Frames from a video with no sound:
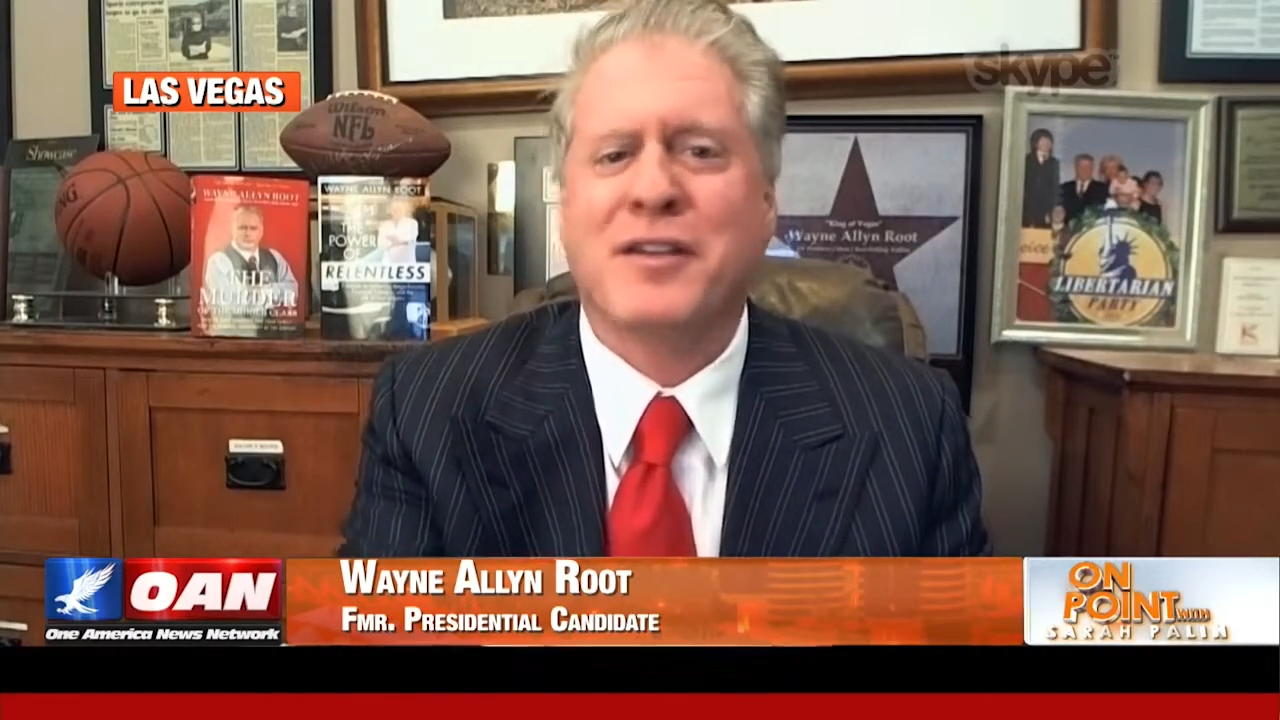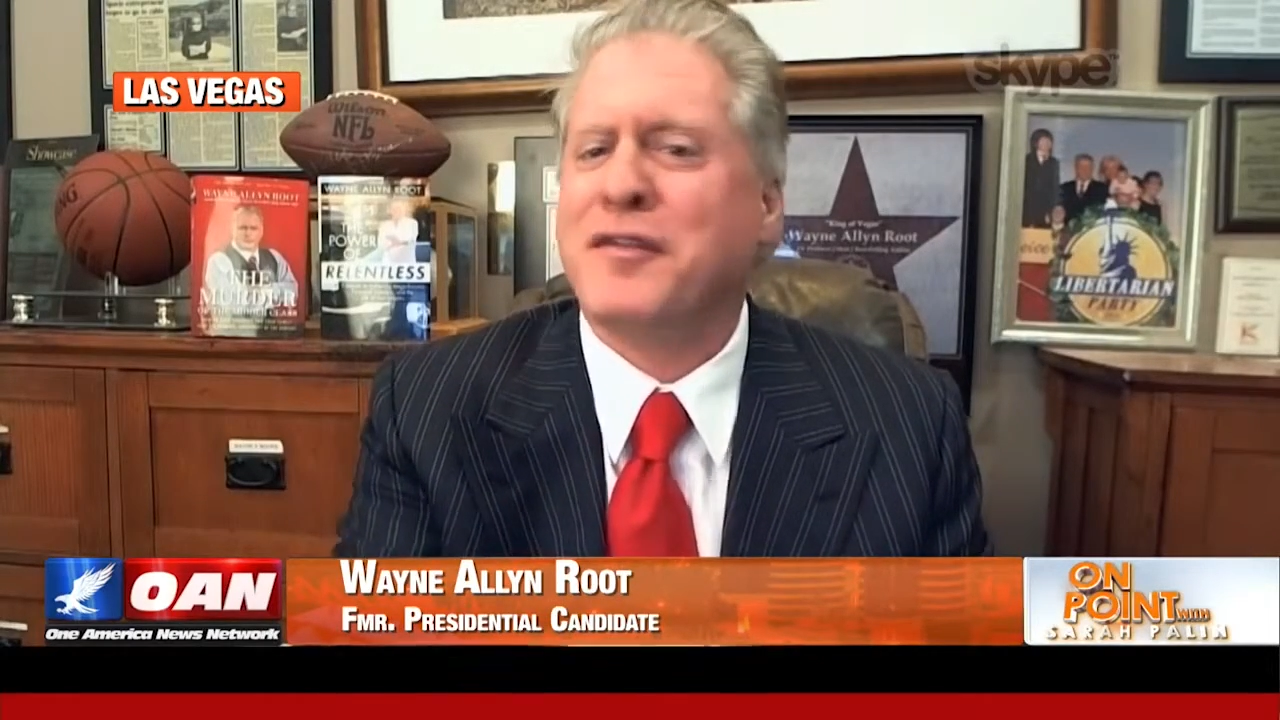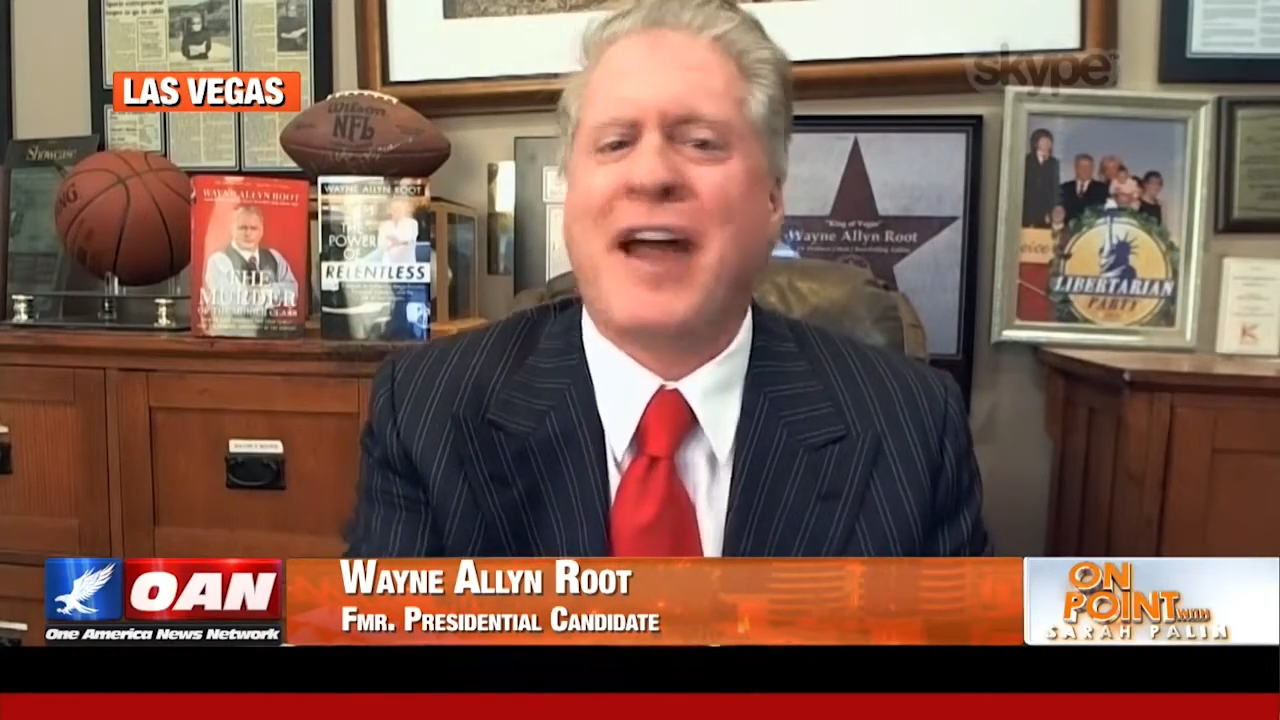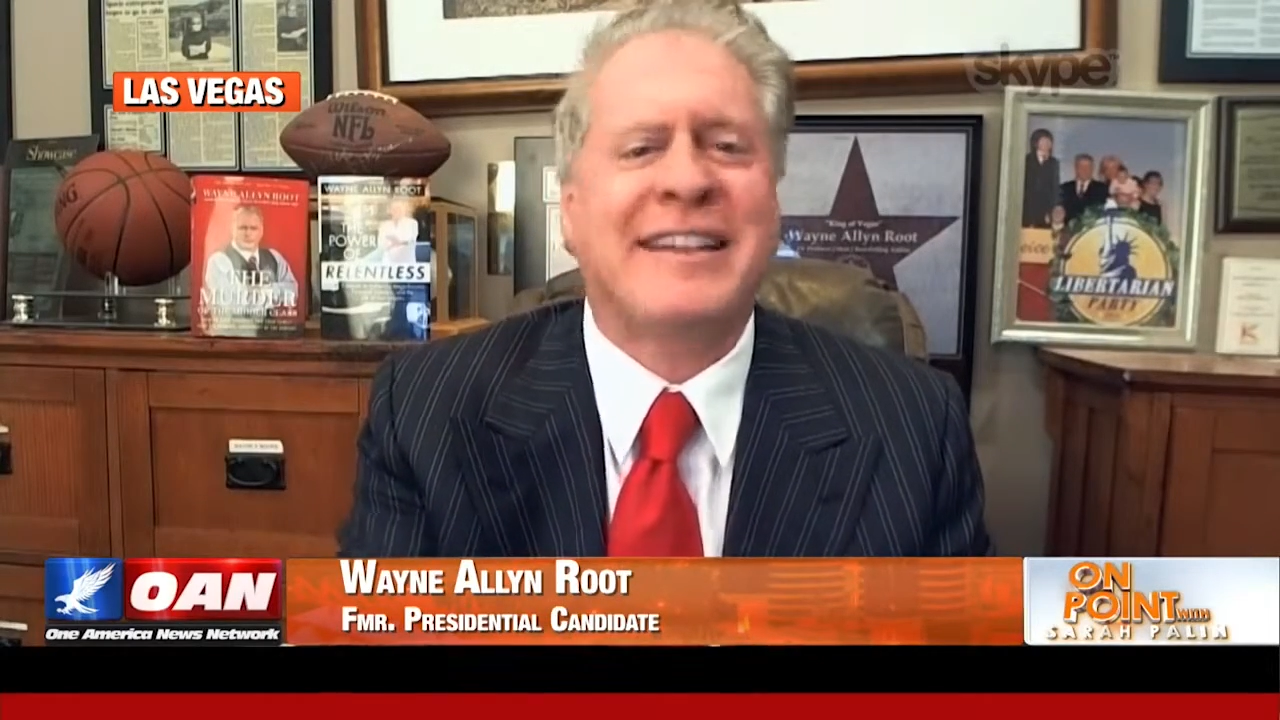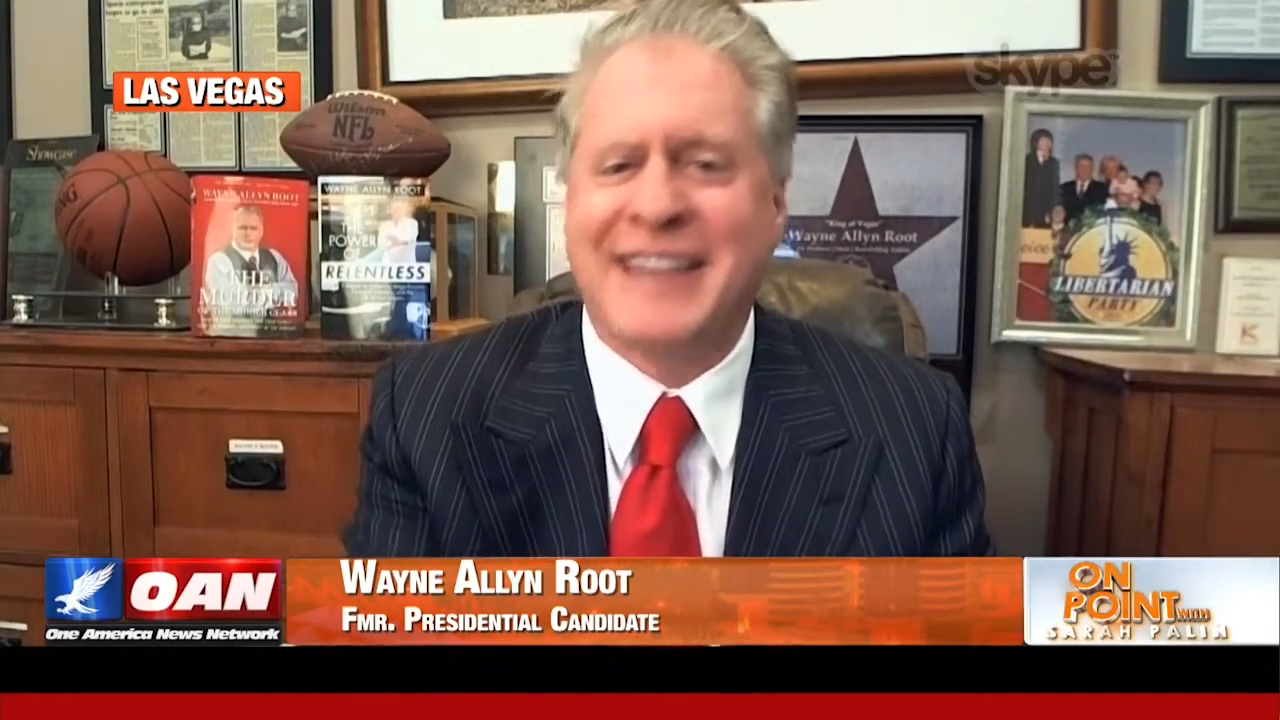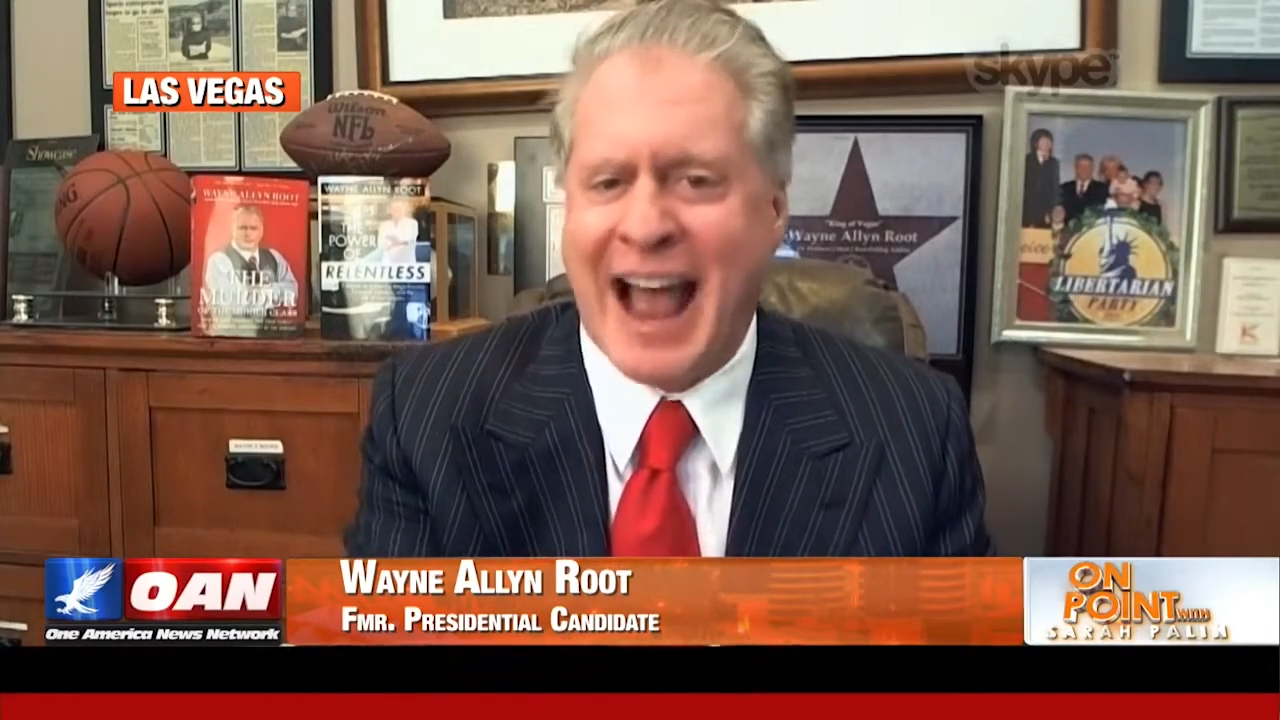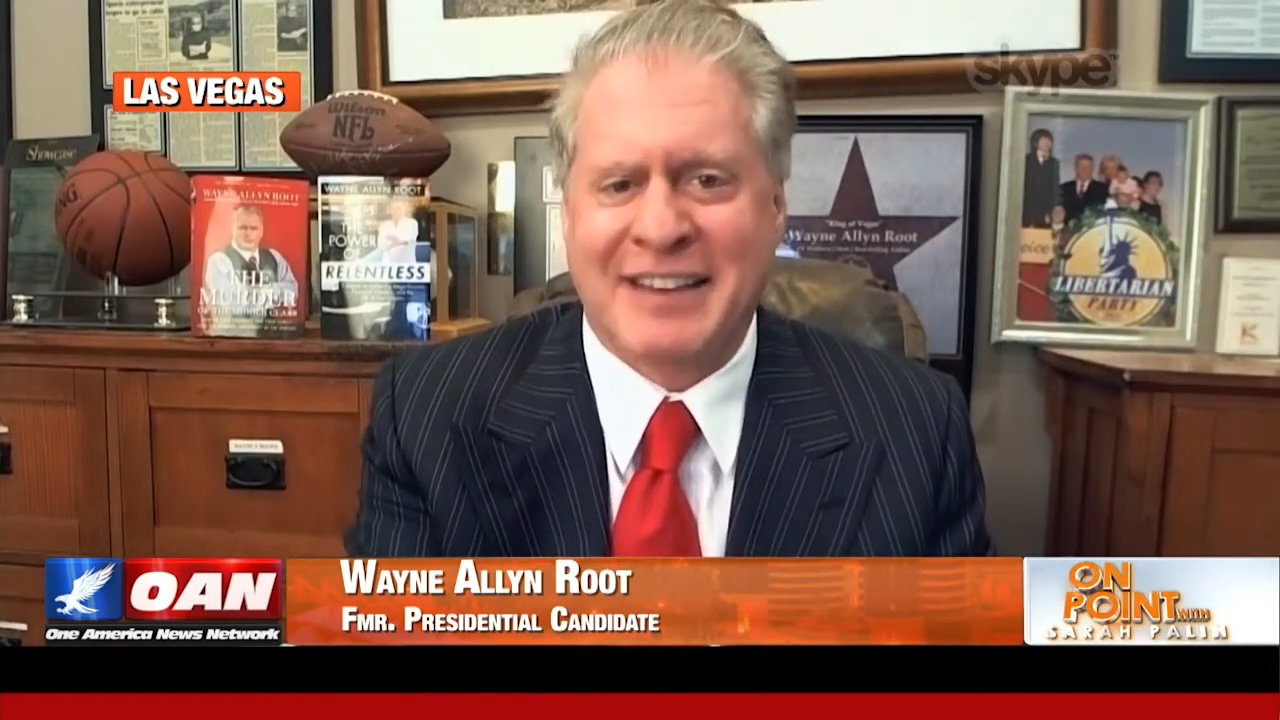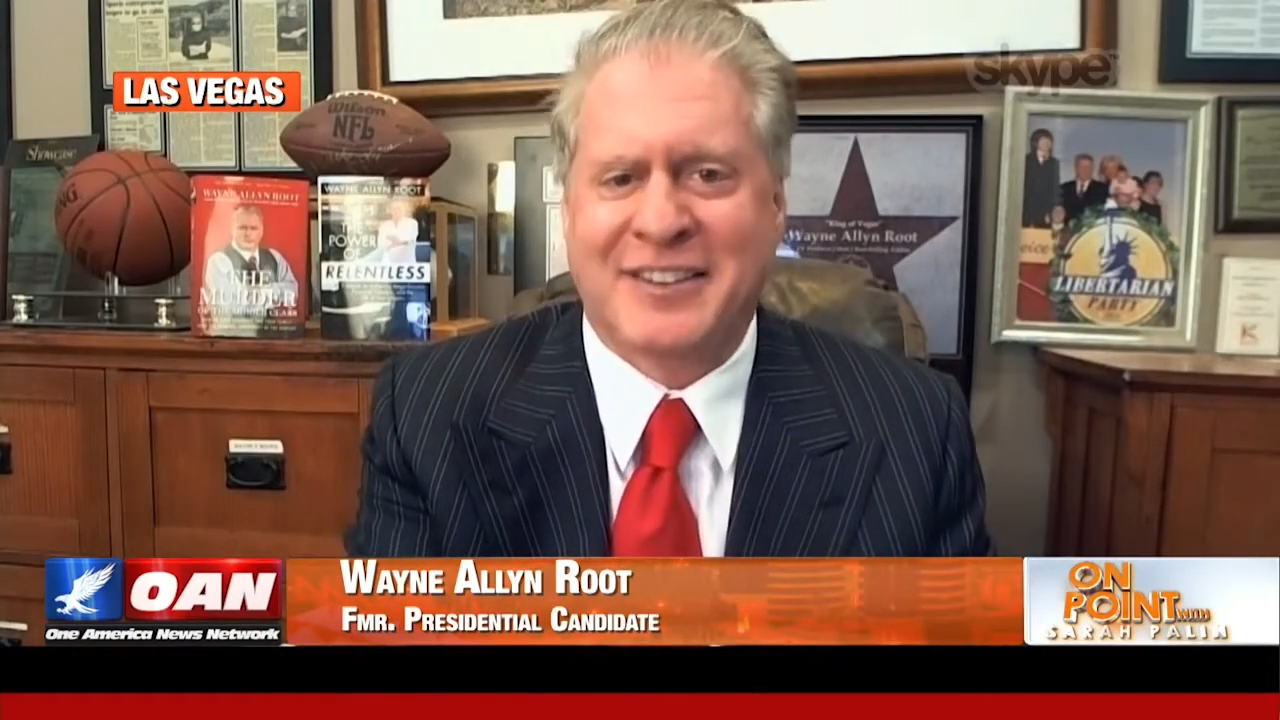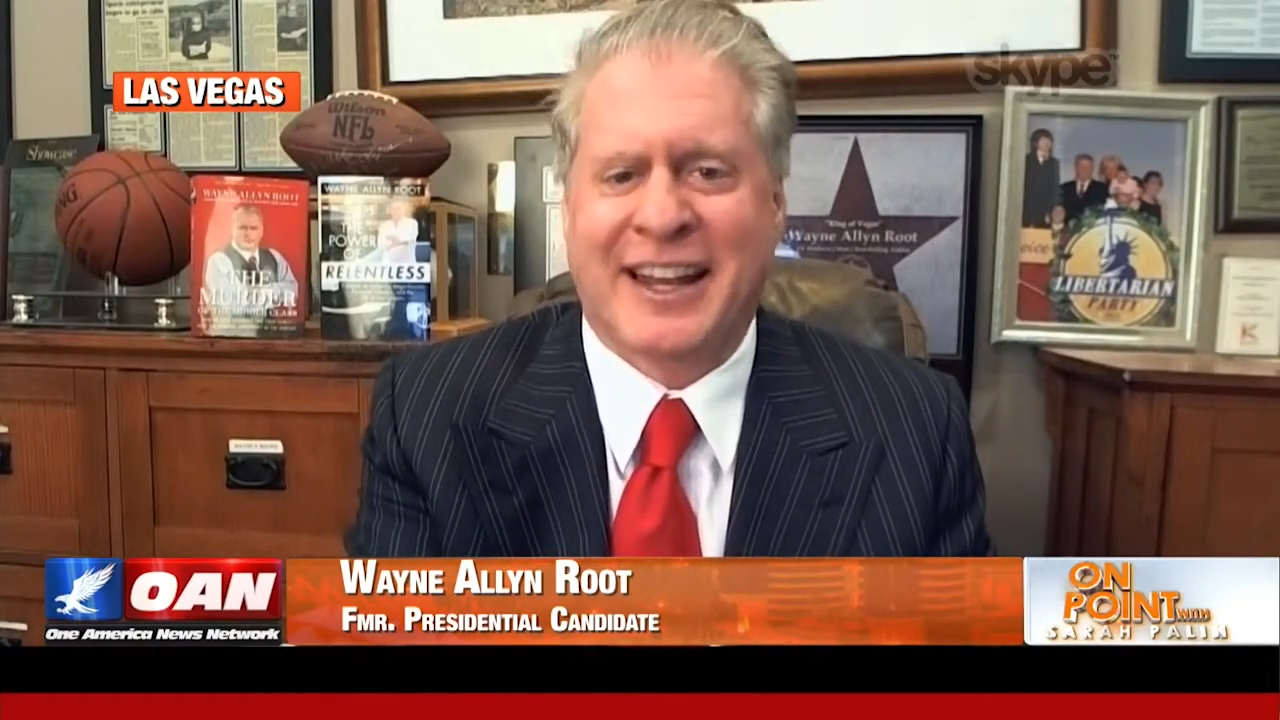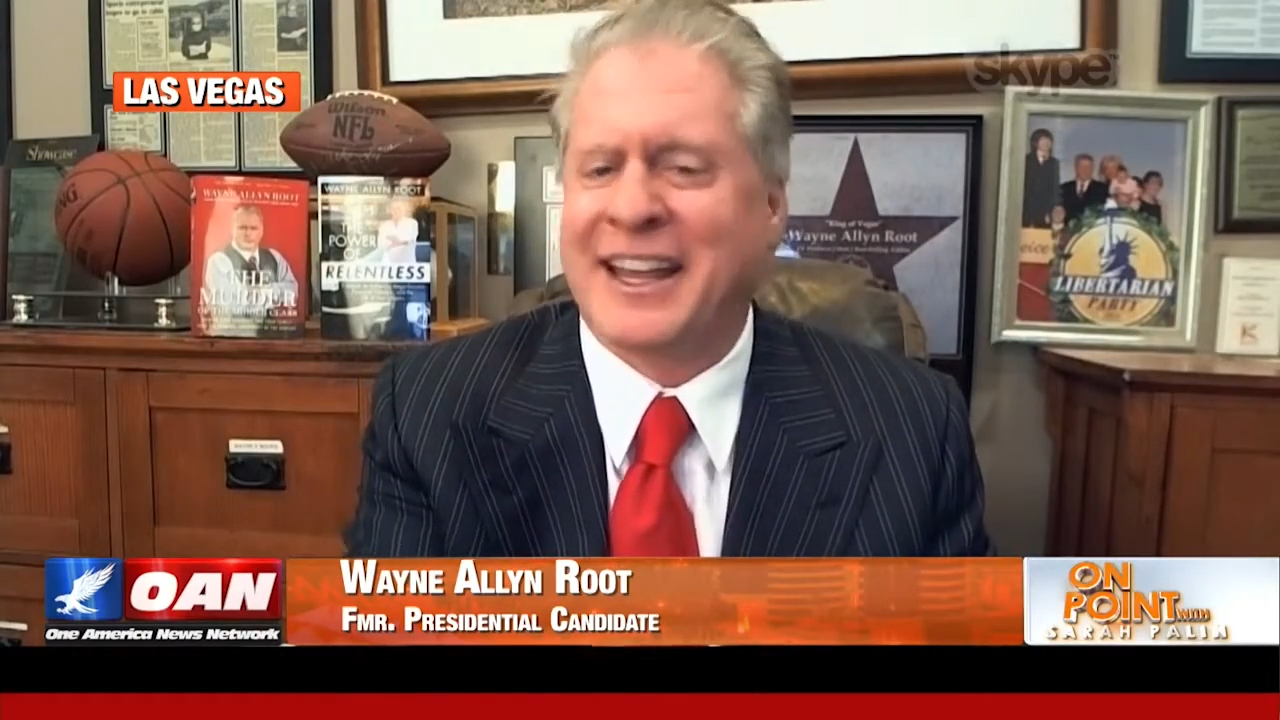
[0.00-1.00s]

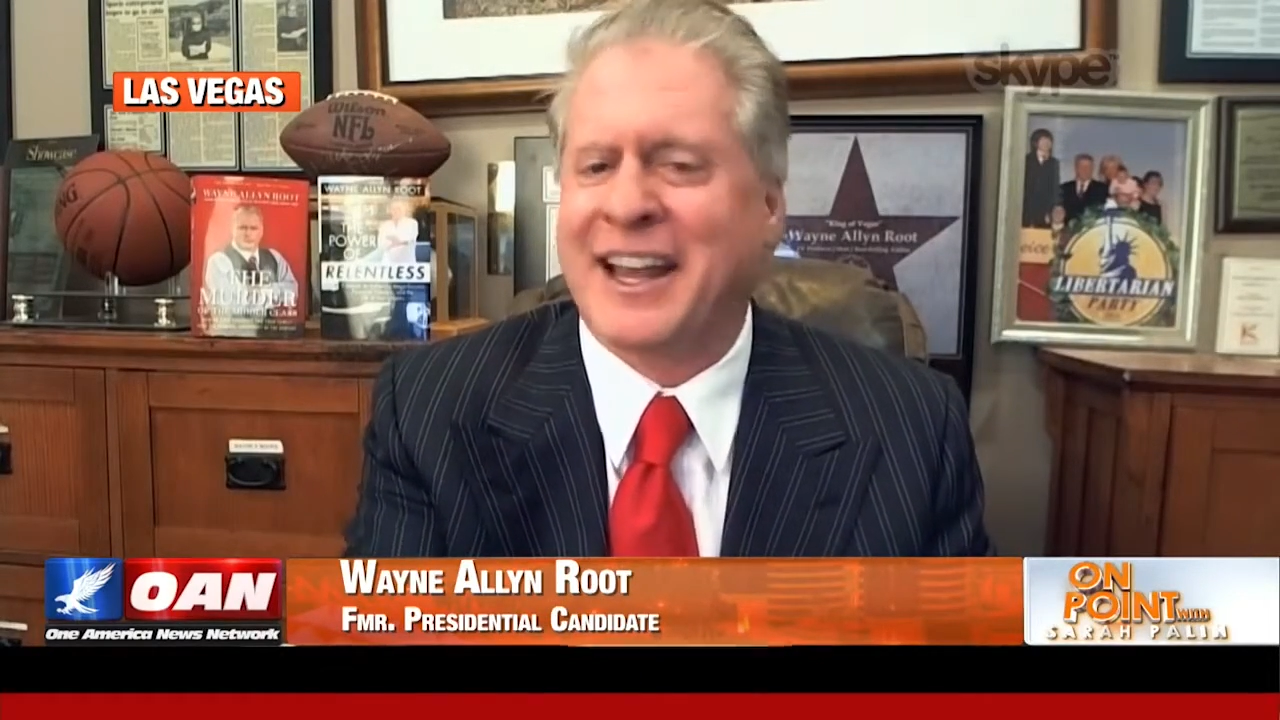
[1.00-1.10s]
fantastic